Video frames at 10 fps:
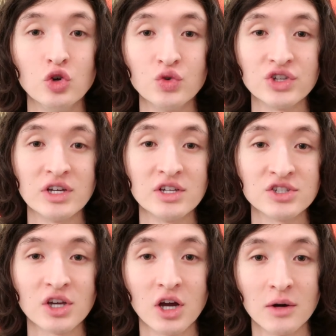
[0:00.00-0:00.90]
use
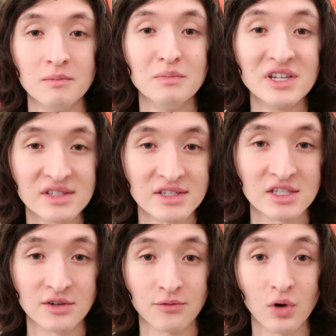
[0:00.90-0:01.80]
his
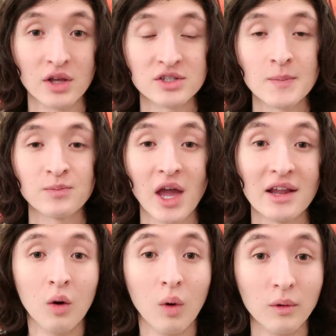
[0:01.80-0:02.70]
business as a front.
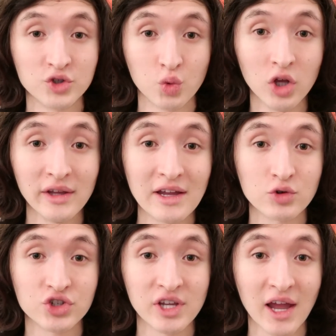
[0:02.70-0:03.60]
What was really
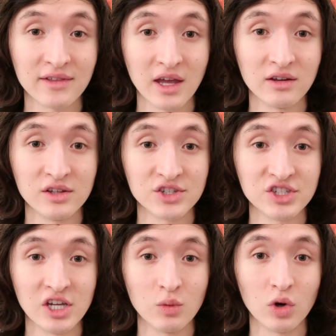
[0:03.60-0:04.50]
interesting at the end of the
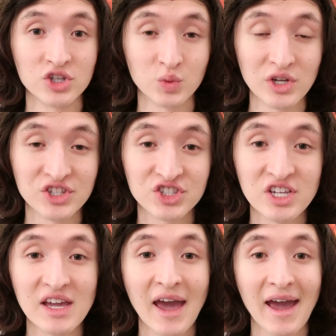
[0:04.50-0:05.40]
scene was we
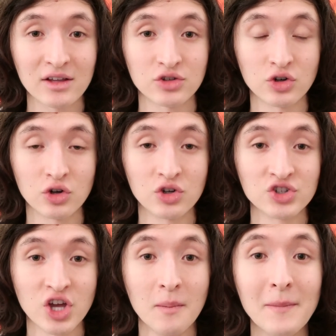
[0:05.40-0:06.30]
see
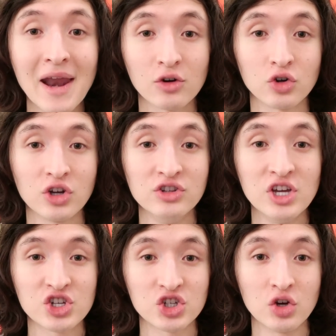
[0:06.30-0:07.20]
Hector's medical
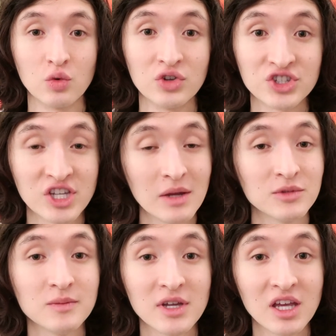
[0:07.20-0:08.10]
condition
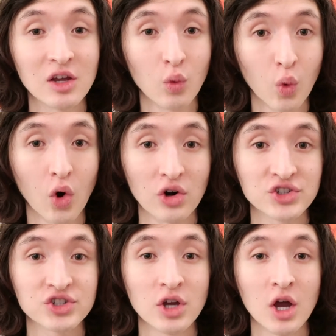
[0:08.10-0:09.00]
seems to be getting
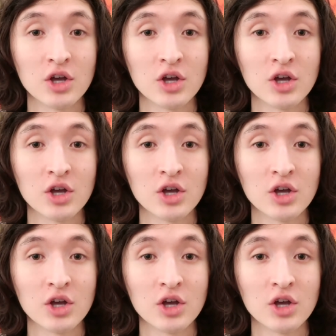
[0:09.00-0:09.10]
worse.